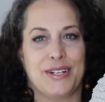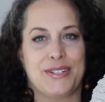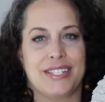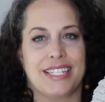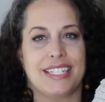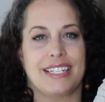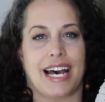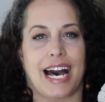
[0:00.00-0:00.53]

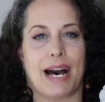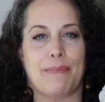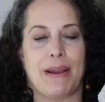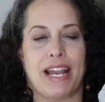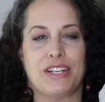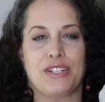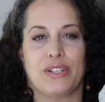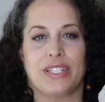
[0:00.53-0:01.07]
here's the top.
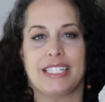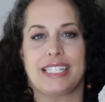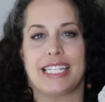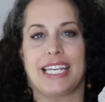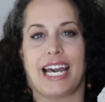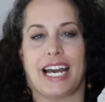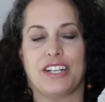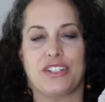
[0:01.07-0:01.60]
As you can
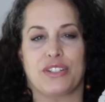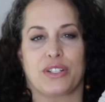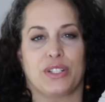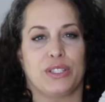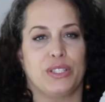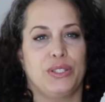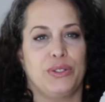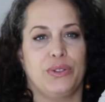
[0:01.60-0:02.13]
see, I just
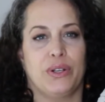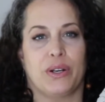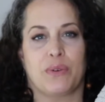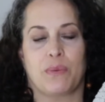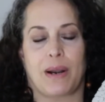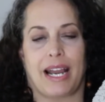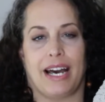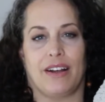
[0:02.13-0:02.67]
glued
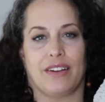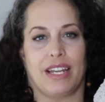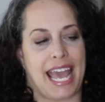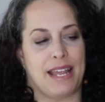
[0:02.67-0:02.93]
around